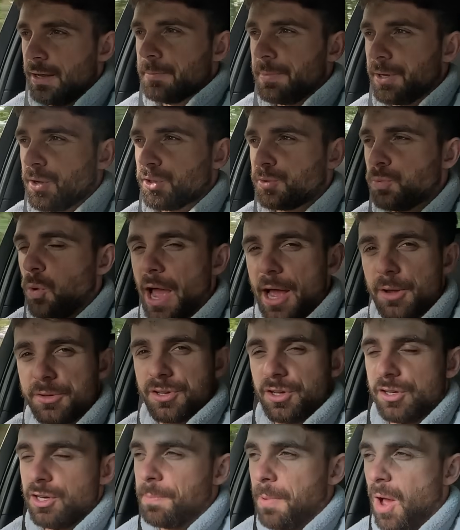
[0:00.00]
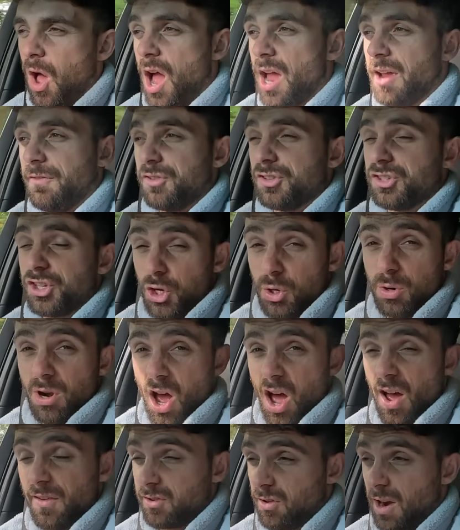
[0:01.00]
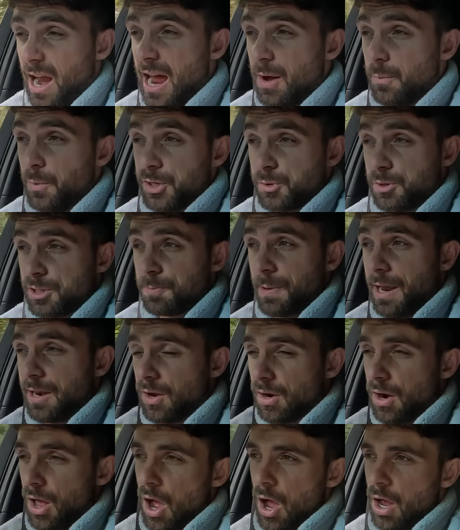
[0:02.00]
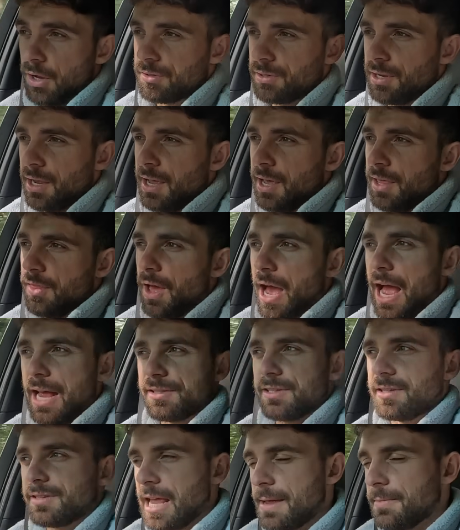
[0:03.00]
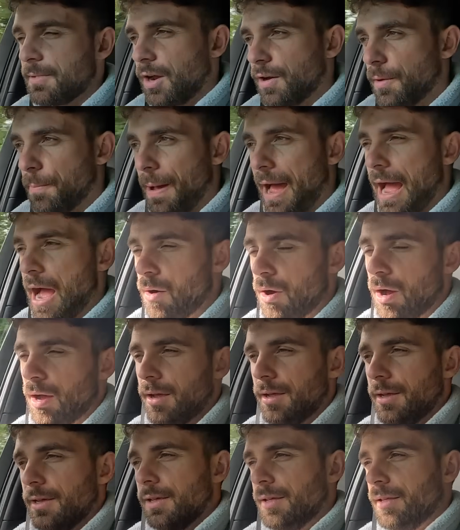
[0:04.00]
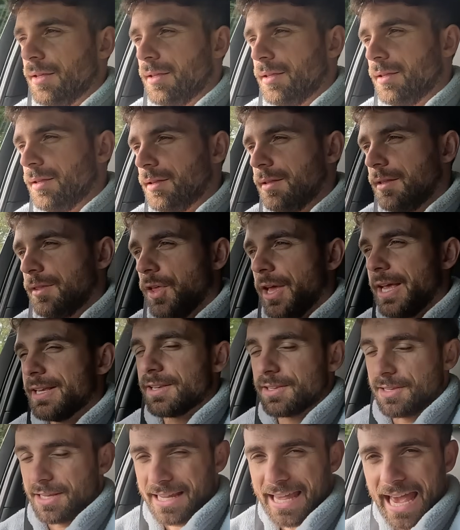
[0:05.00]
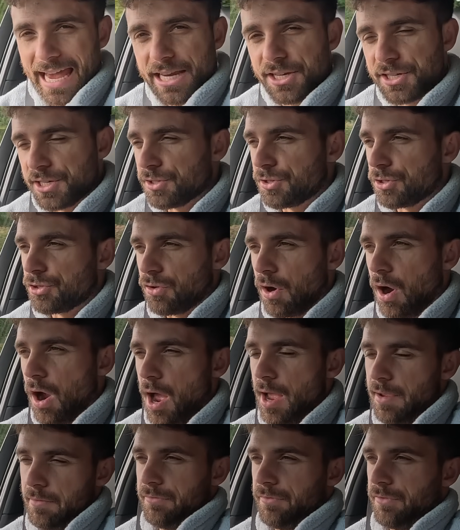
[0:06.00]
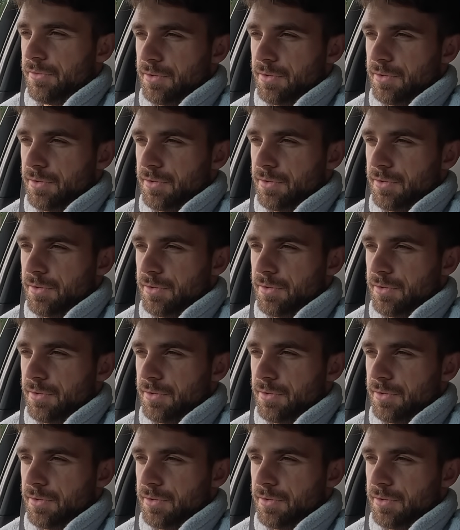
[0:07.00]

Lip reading: Because what else can you buy for 2.5 grand, which we spent on ours, that has the same kind of power, that is as engaging to drive,